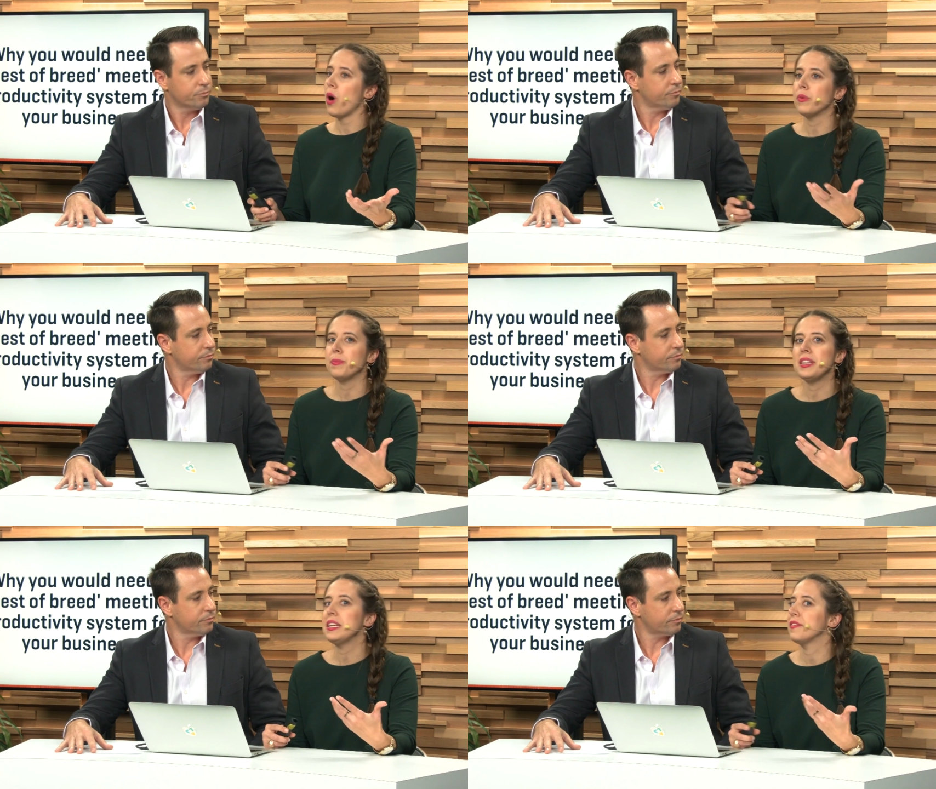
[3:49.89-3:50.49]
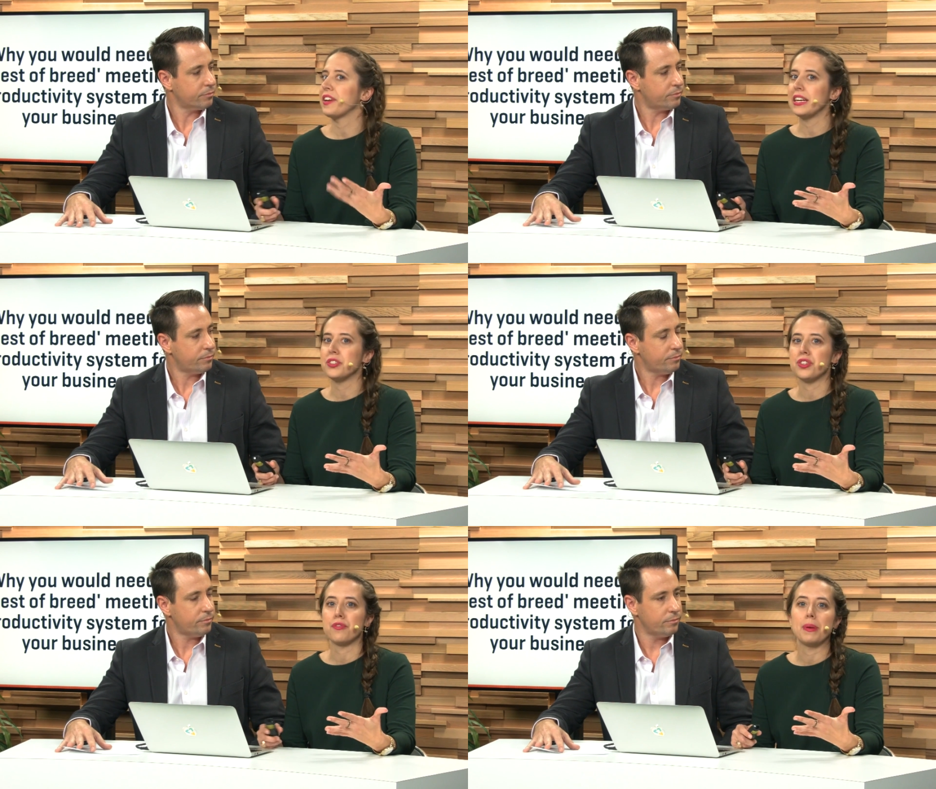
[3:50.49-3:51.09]
Speaker 1: would be the advantage
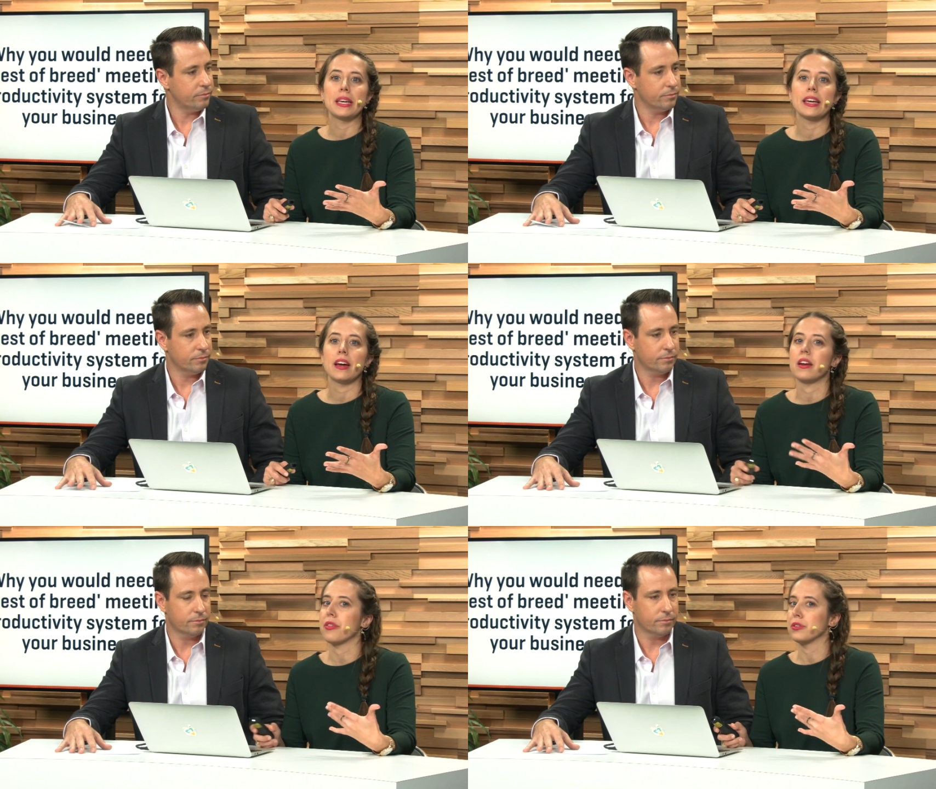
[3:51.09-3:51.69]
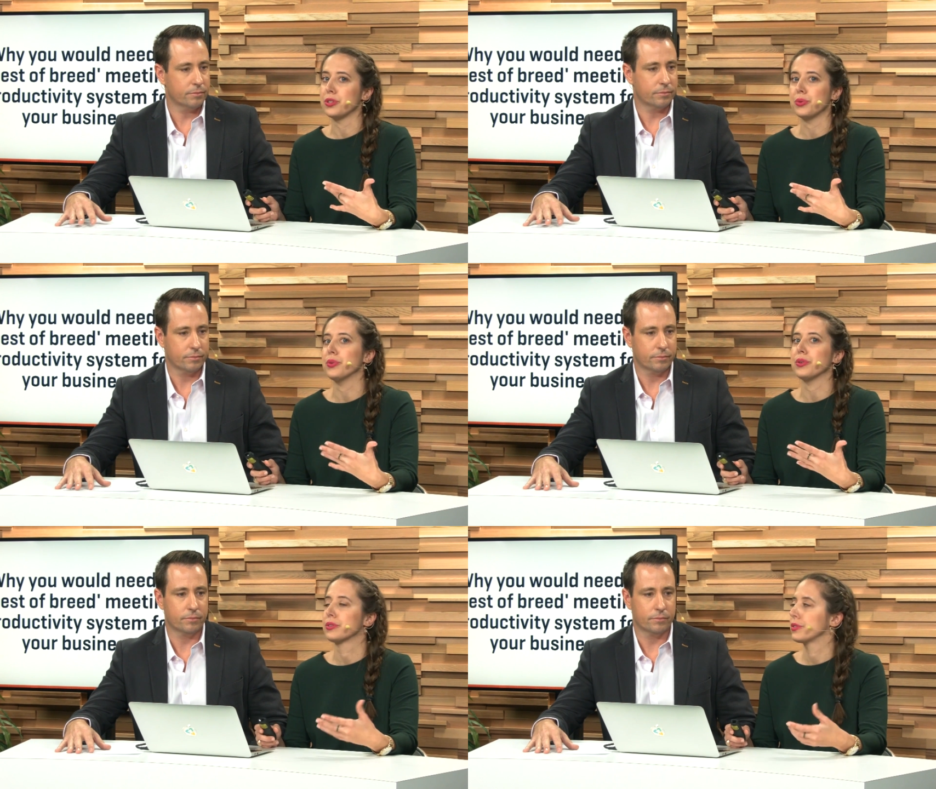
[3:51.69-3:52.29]
of picking another
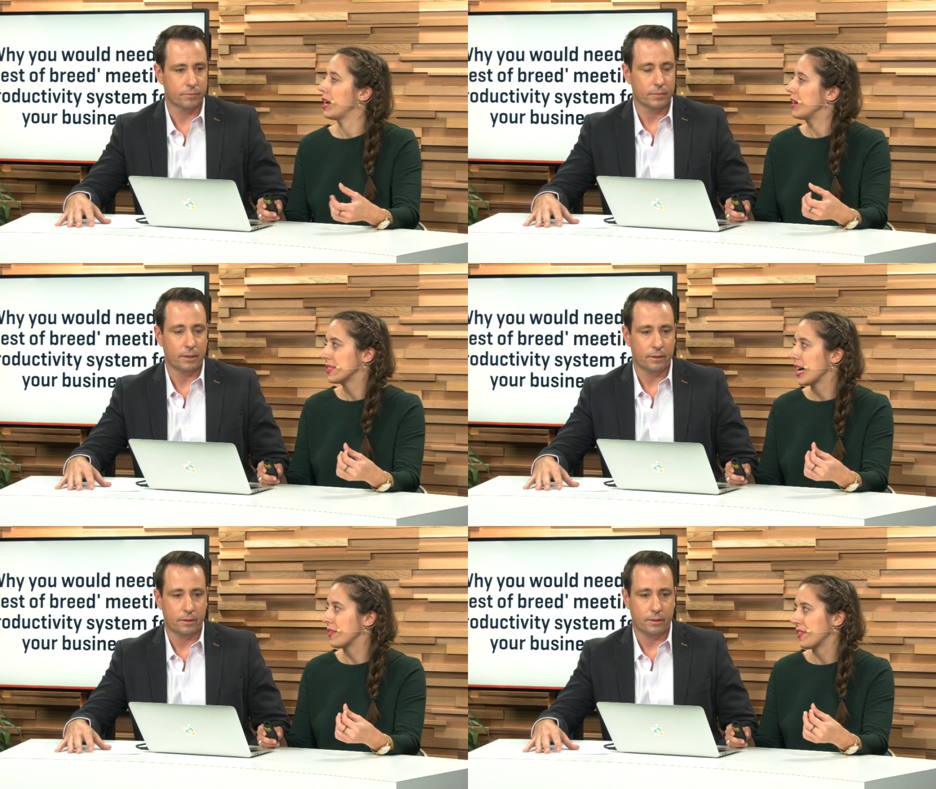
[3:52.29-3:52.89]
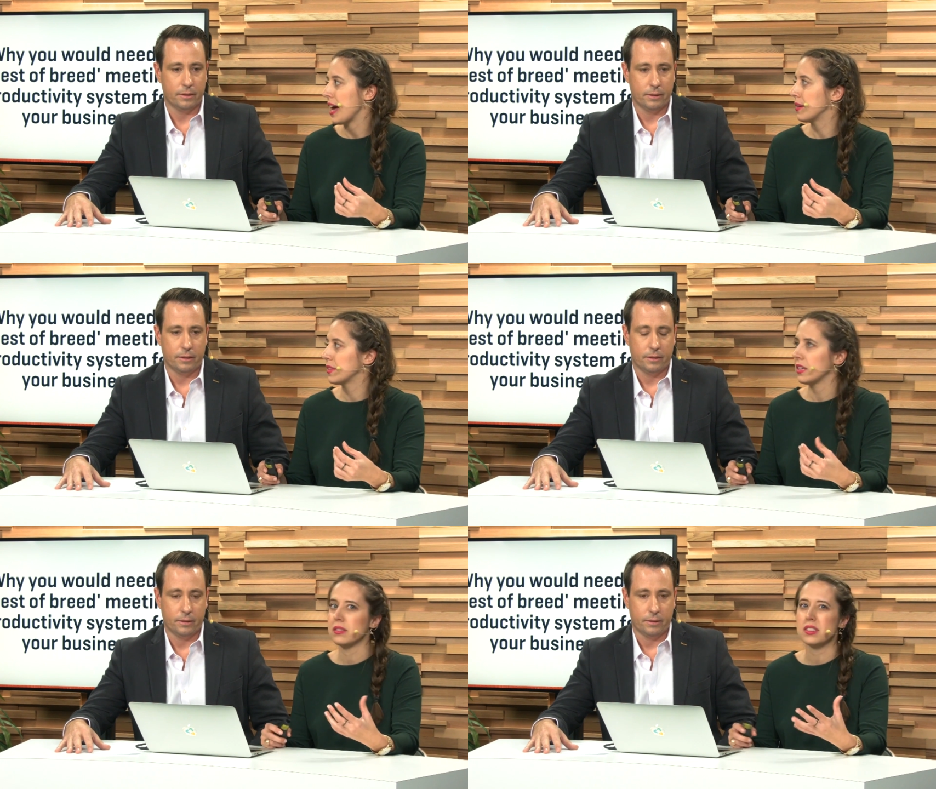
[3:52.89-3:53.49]
tool outside of that
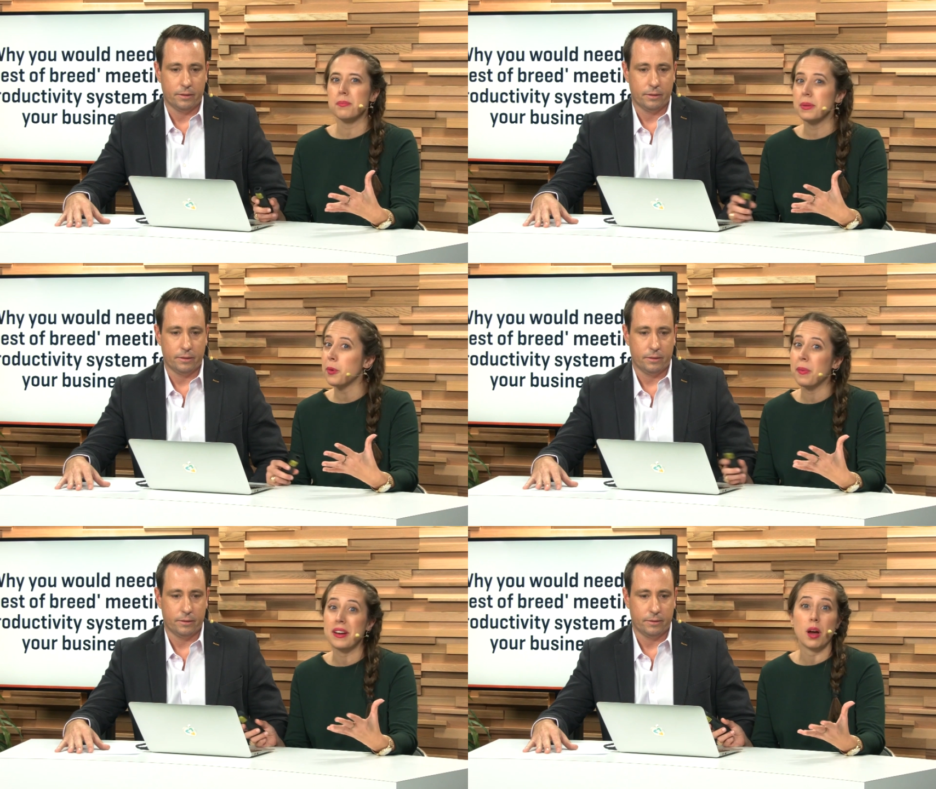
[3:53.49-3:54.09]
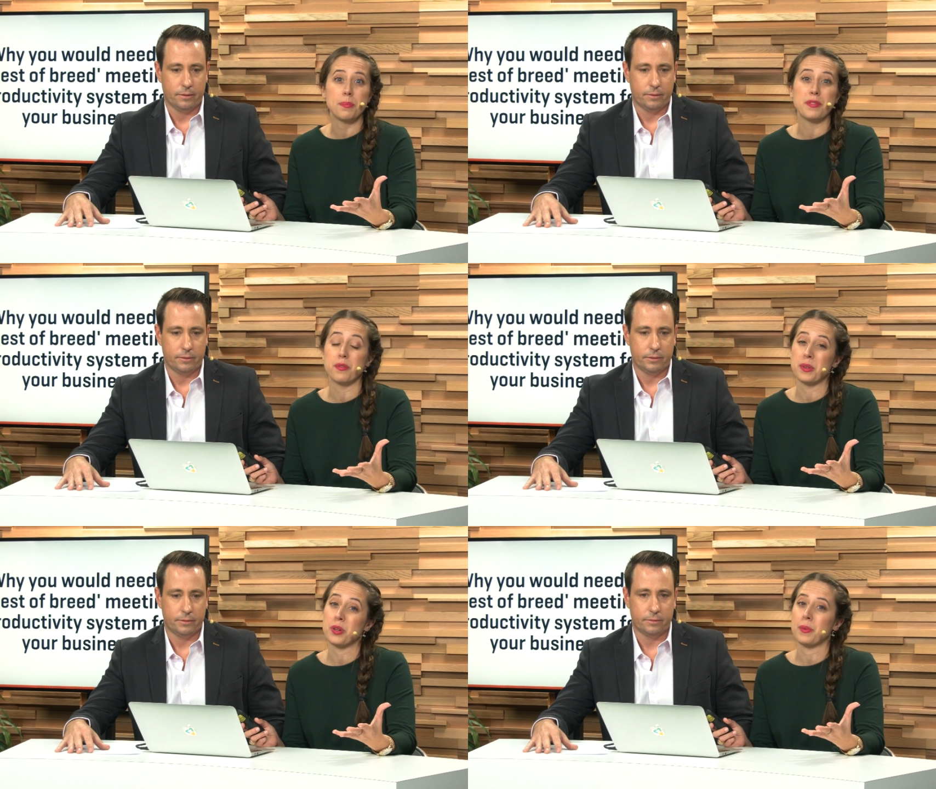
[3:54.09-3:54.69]
that some people might not be
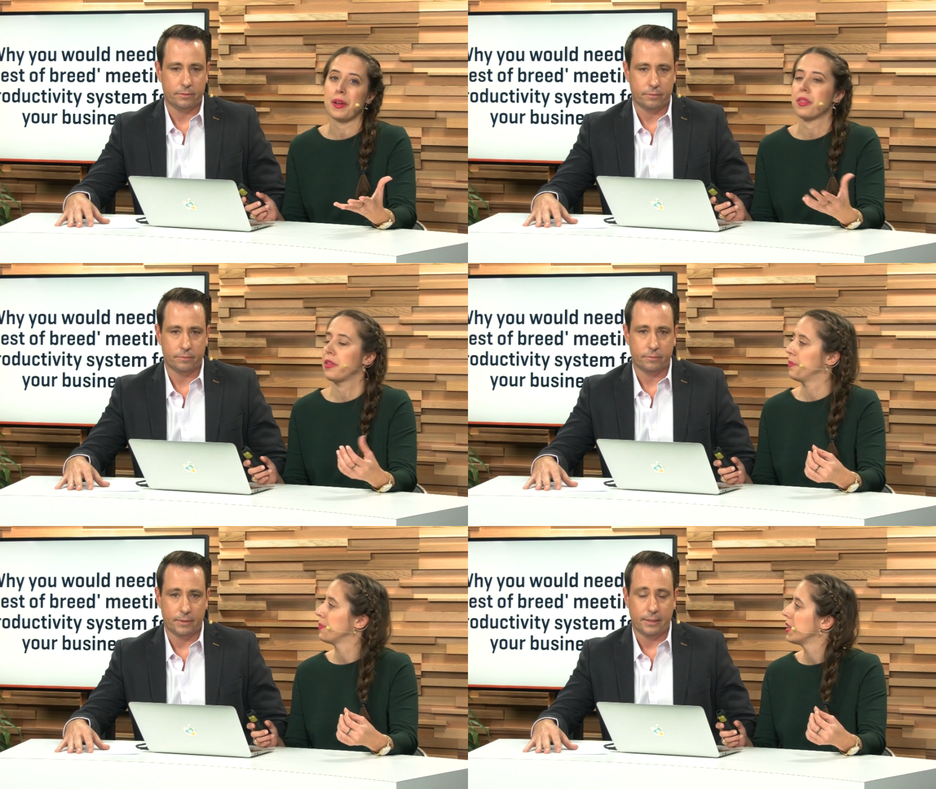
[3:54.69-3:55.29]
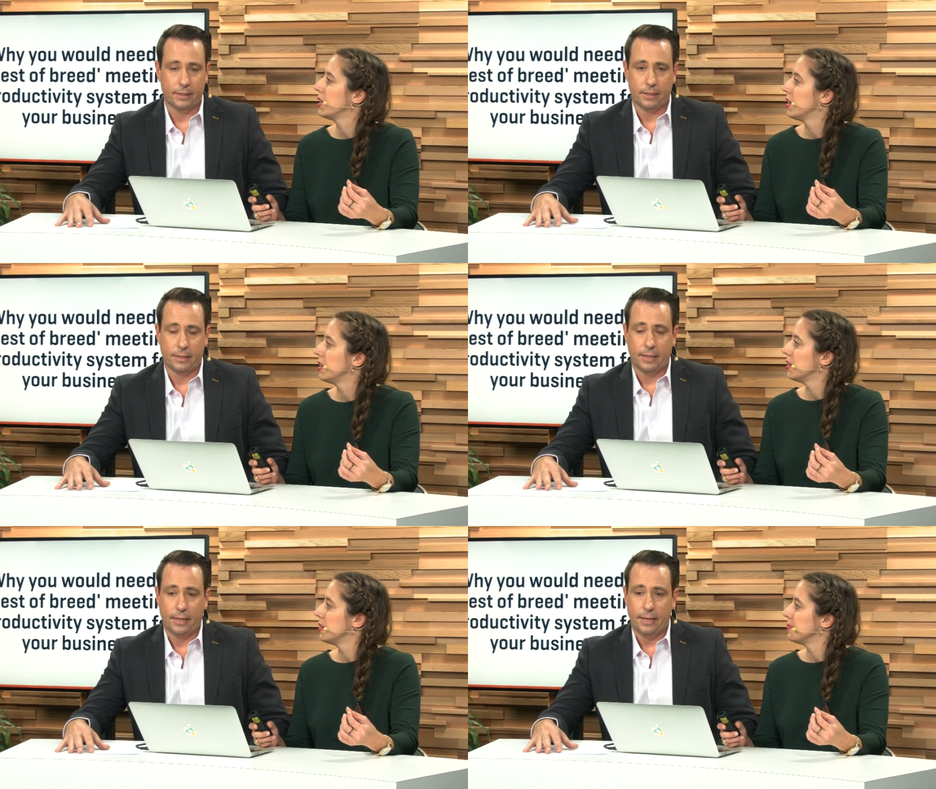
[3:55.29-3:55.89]
familiar with?
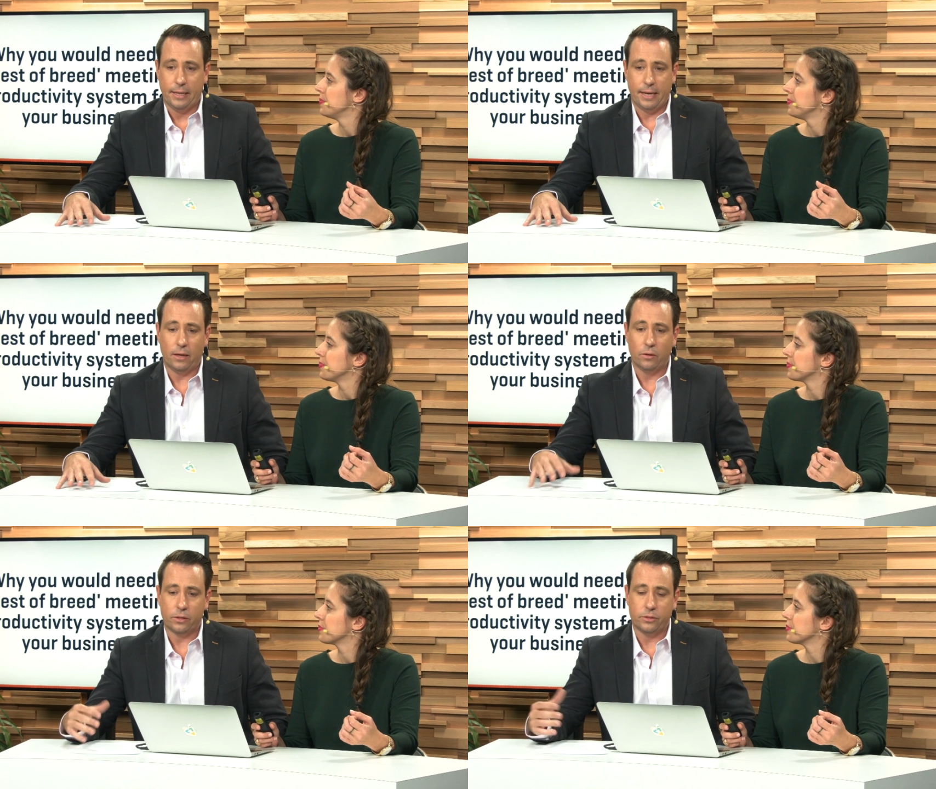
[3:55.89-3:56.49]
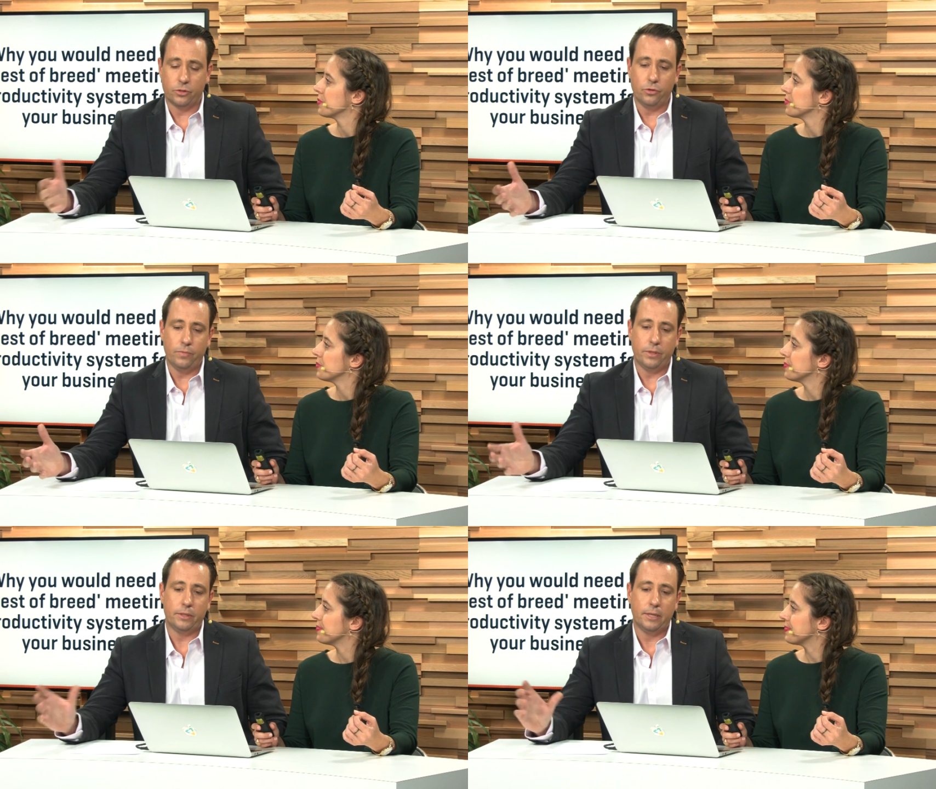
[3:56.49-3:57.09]
Speaker 2: Yeah, look, Zoom and, uh,